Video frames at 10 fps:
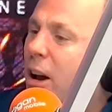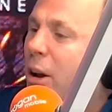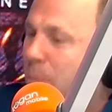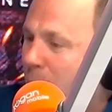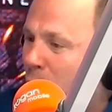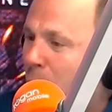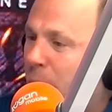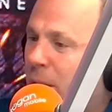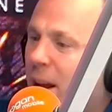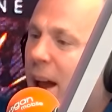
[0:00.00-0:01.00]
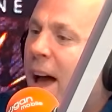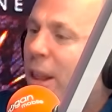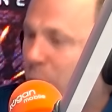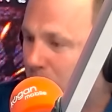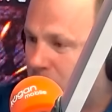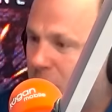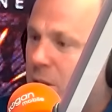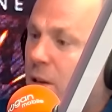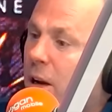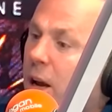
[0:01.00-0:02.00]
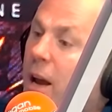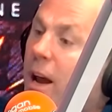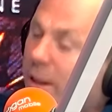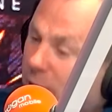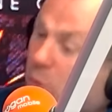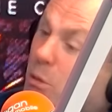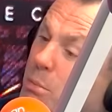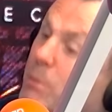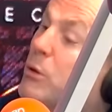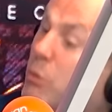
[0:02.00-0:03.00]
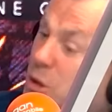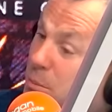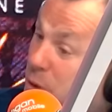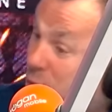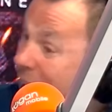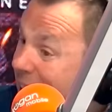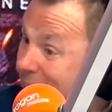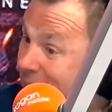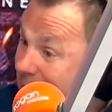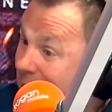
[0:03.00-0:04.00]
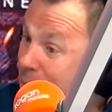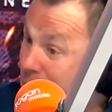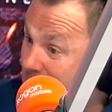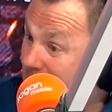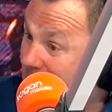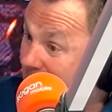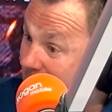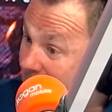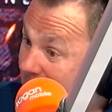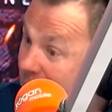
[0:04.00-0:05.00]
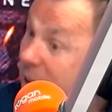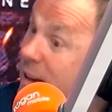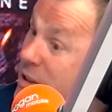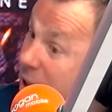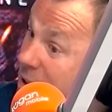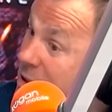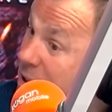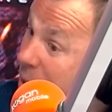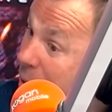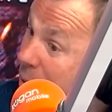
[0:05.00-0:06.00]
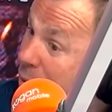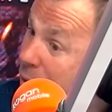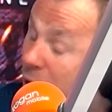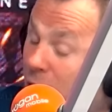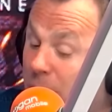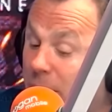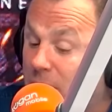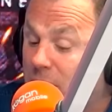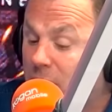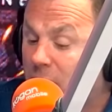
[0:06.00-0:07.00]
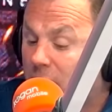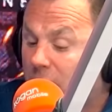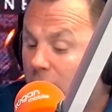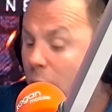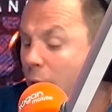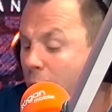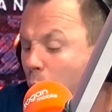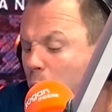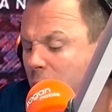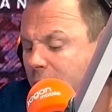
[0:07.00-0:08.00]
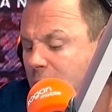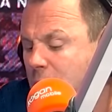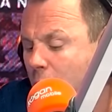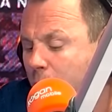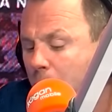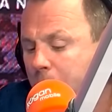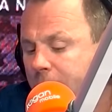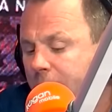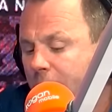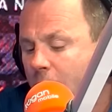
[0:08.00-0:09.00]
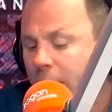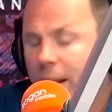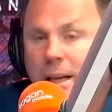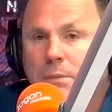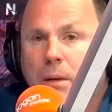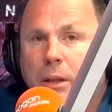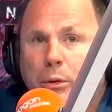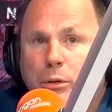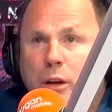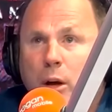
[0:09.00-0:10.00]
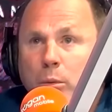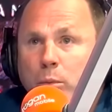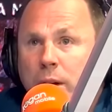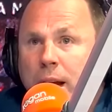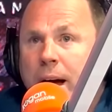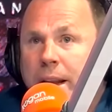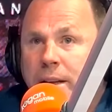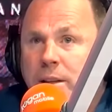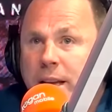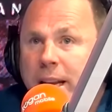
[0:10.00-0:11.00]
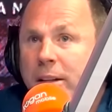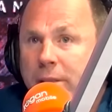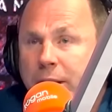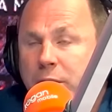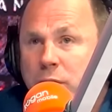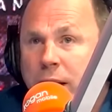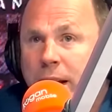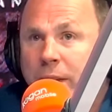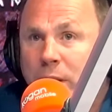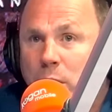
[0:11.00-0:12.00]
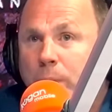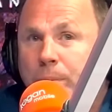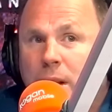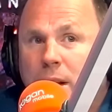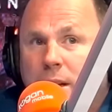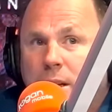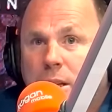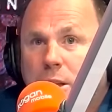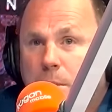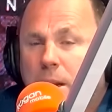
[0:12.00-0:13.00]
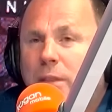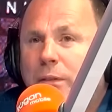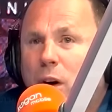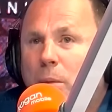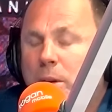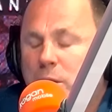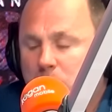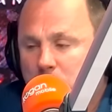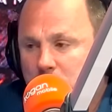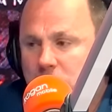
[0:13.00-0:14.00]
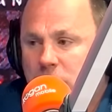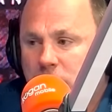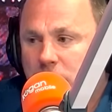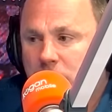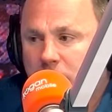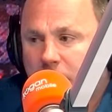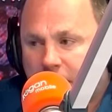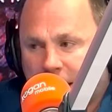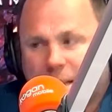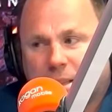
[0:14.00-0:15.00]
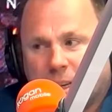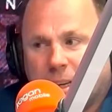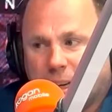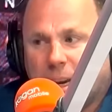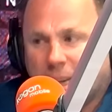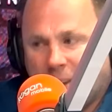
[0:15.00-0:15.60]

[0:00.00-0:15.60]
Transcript: You go to Melbourne, Alan Richardson, and then Christian Petrarca comes and says g'day, and you get a chance to chat with him for 5 minutes. And of all the things that I've probably done over the last month or so regarding getting around to training and having a look, spending 5 minutes with Christian and actually